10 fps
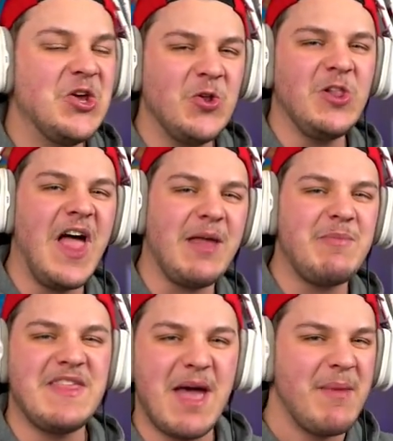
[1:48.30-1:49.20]
You don't like
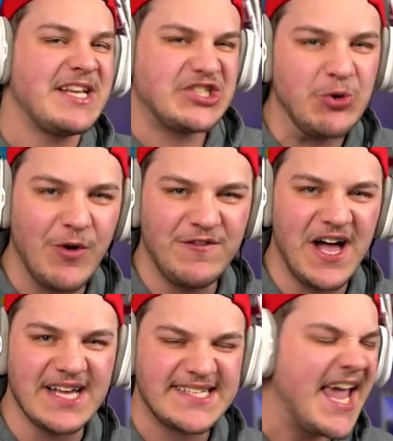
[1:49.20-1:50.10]
me, that makes two of
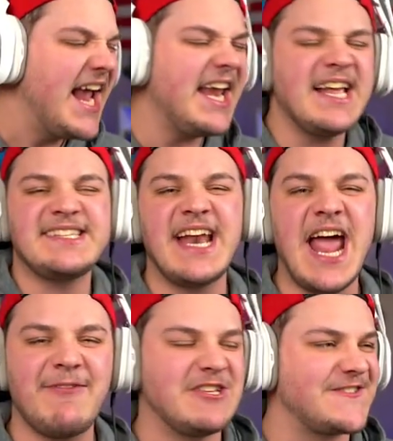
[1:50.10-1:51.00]
us. He doesn't
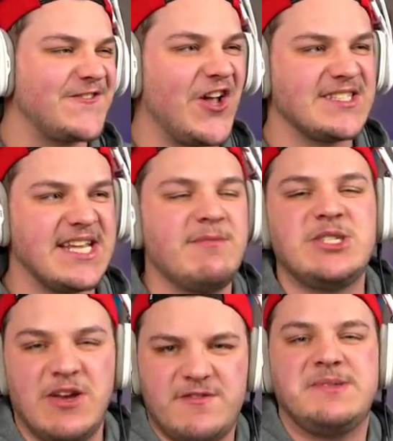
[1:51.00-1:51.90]
have this false
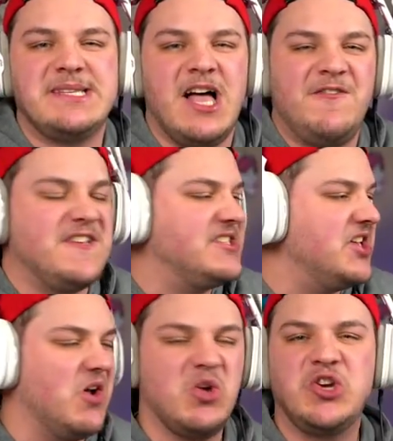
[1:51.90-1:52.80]
image of himself as,
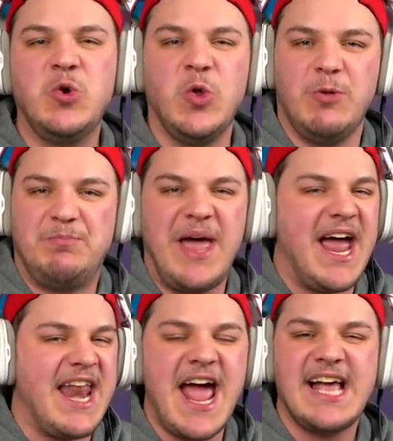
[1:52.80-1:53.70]
you know, a cool
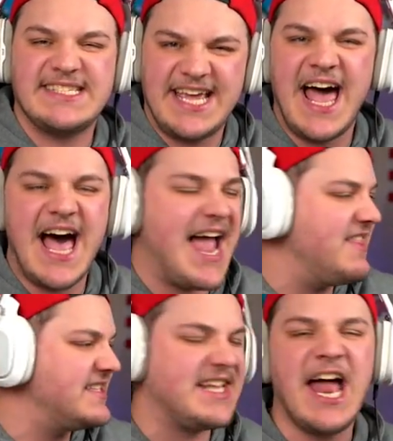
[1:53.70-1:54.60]
badass
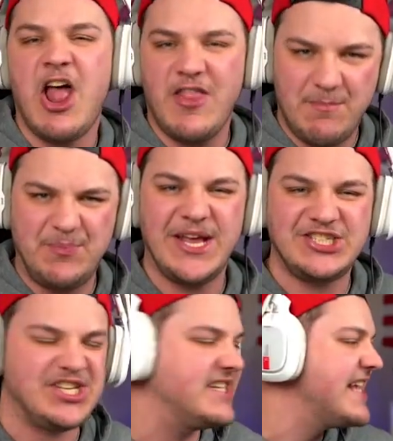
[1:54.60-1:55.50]
guy that's got all the
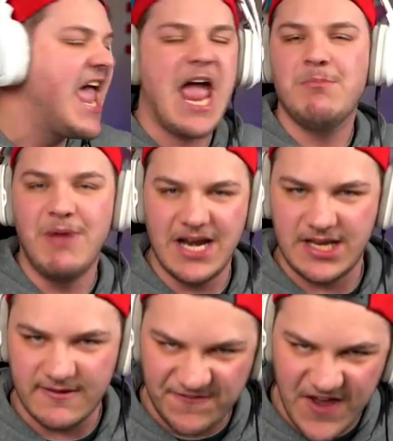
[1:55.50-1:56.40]
bitches and
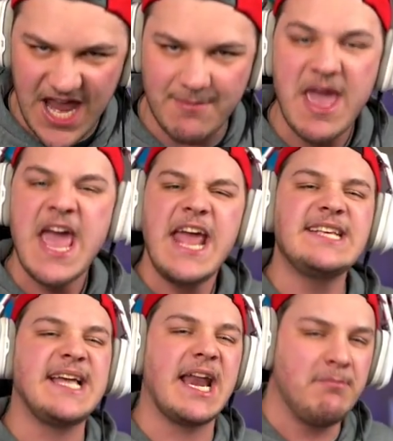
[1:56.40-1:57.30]
money and fame.
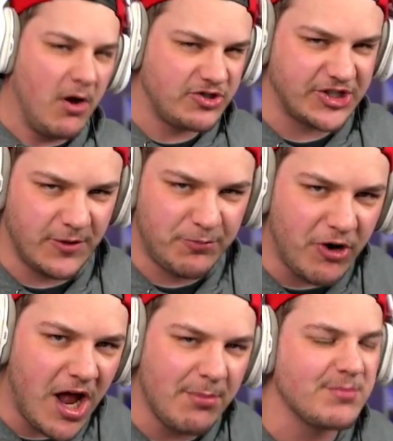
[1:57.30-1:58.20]
He's got emotional
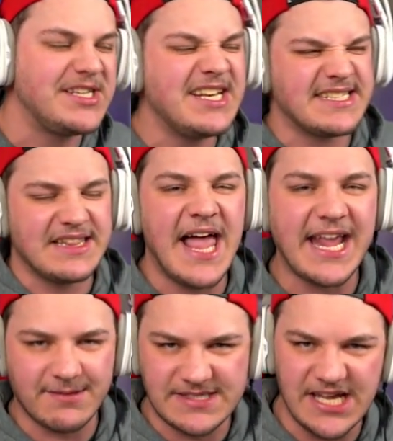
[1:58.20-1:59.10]
problems. He doesn't
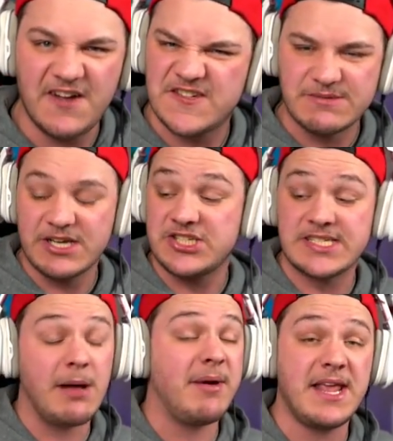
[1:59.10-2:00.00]
like himself as much as
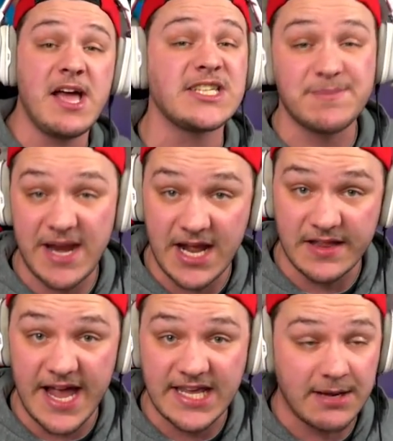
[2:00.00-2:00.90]
somebody else may
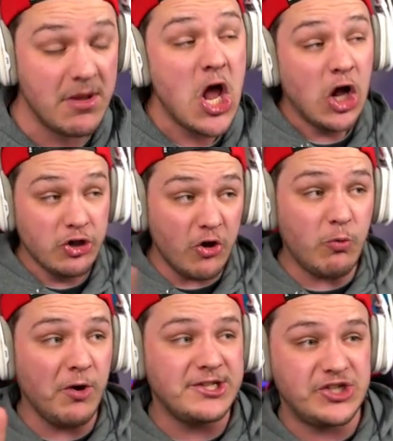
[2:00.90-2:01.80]
not like him. Look where